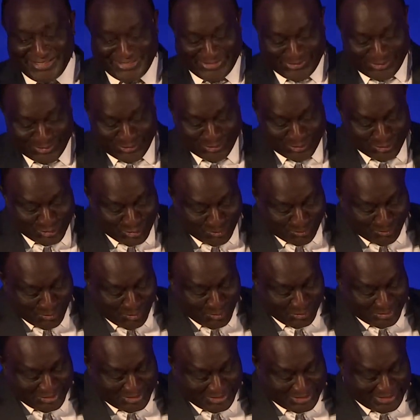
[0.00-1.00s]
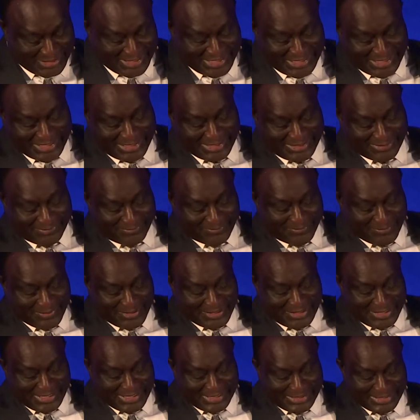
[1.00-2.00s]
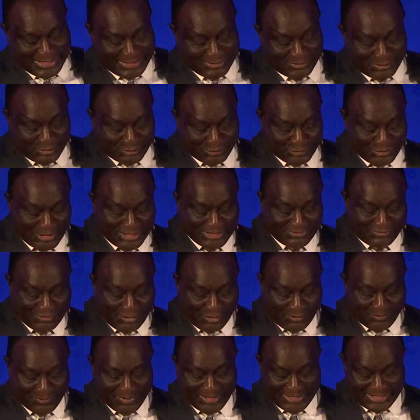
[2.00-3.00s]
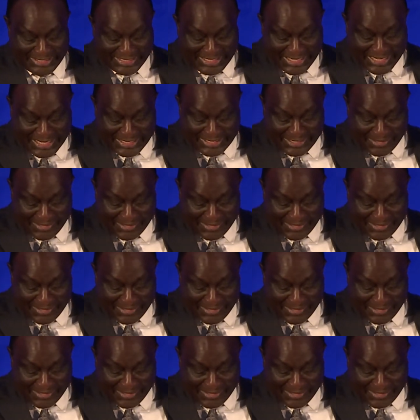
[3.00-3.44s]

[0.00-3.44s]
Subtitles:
to support the industrial development in Ghana.